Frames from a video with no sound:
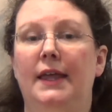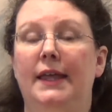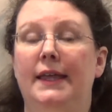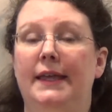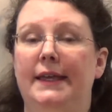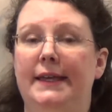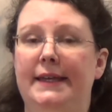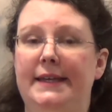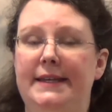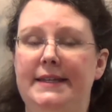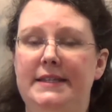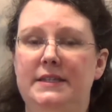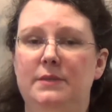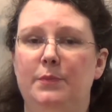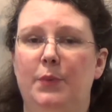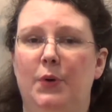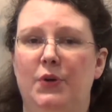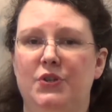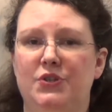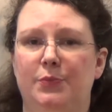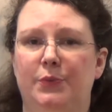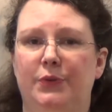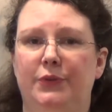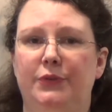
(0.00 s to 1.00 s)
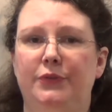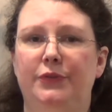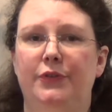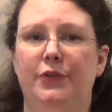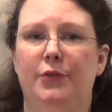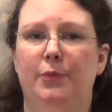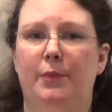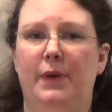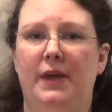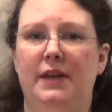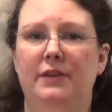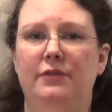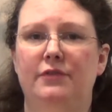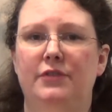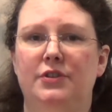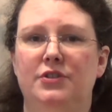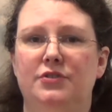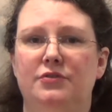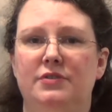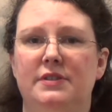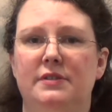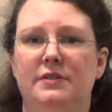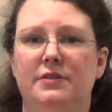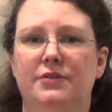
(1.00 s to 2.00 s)
It is possible for the
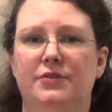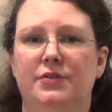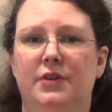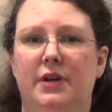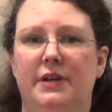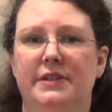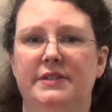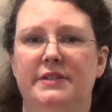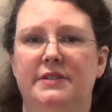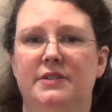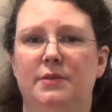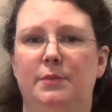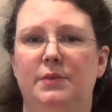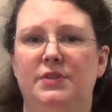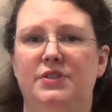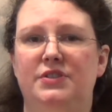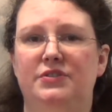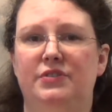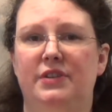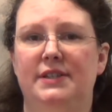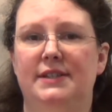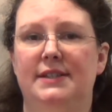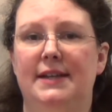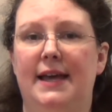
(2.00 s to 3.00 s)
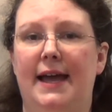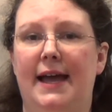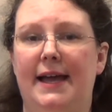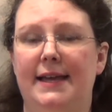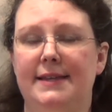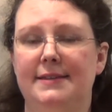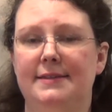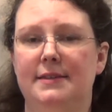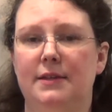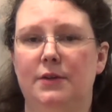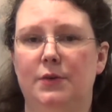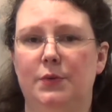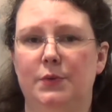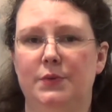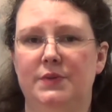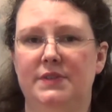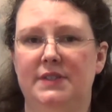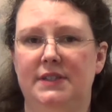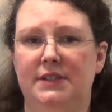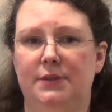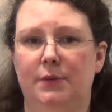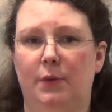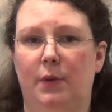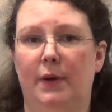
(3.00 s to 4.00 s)
beneficiaries of the trust to be treated as the
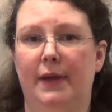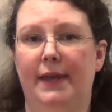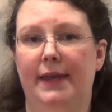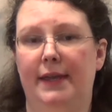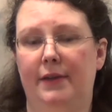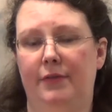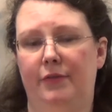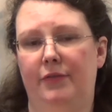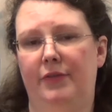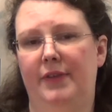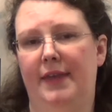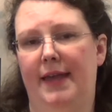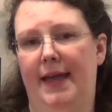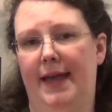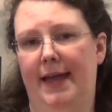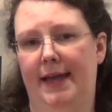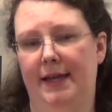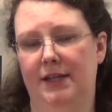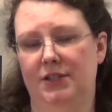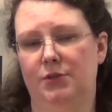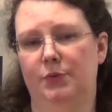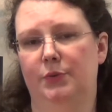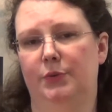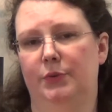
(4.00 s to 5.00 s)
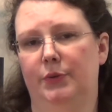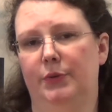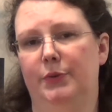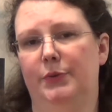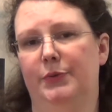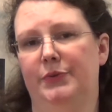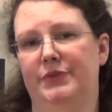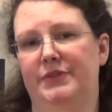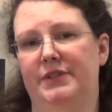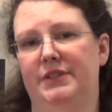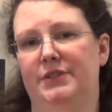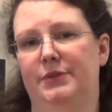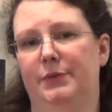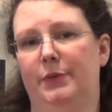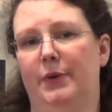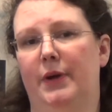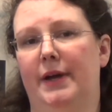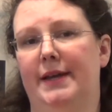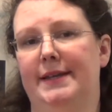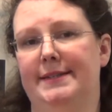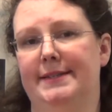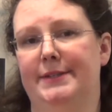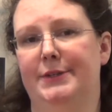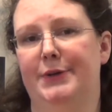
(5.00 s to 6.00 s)
constituent if the actual
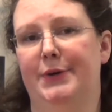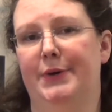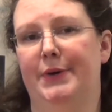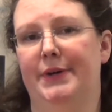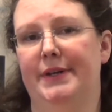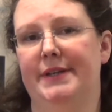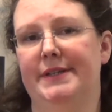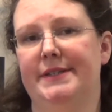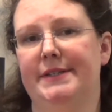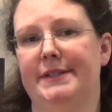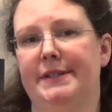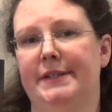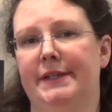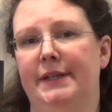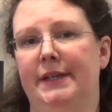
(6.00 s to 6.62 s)
constituent has died.